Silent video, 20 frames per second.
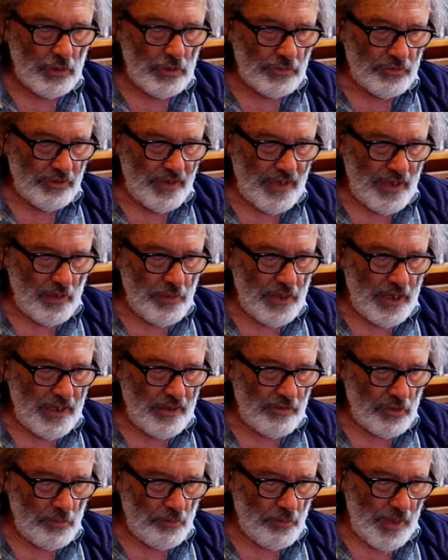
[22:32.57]
So that'll be
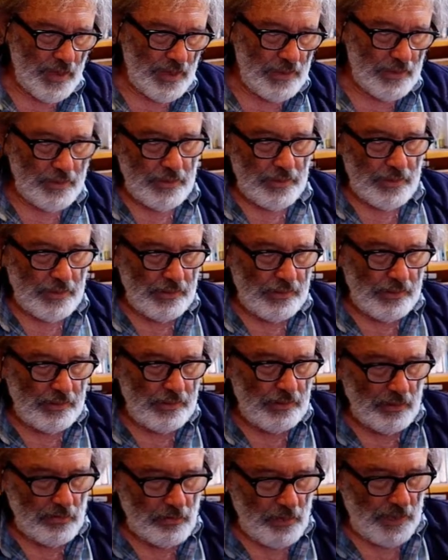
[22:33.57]
out the back
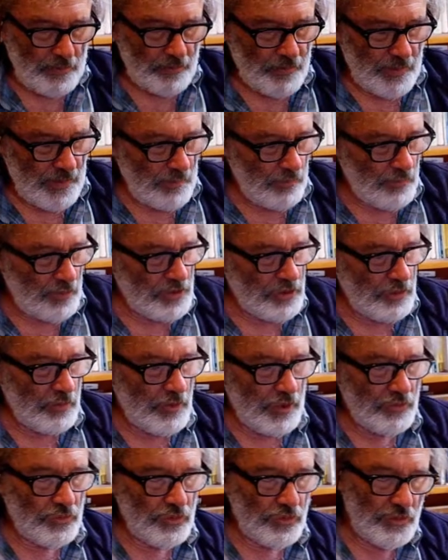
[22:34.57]
bit, which you
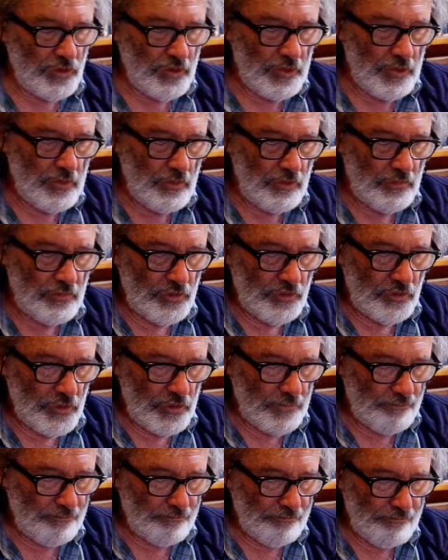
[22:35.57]
won't see, obviously,
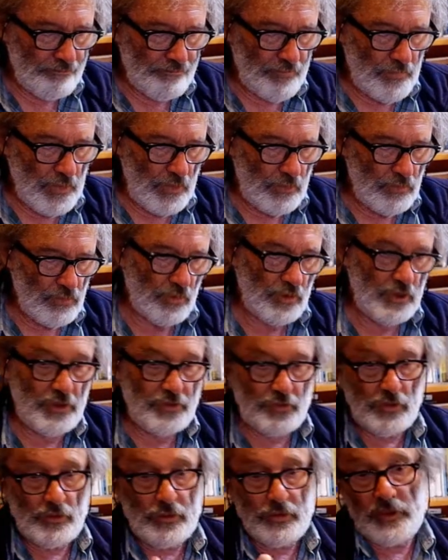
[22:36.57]
not
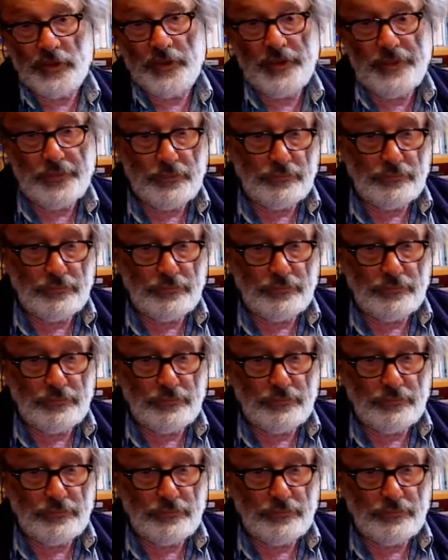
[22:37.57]
unless you're looking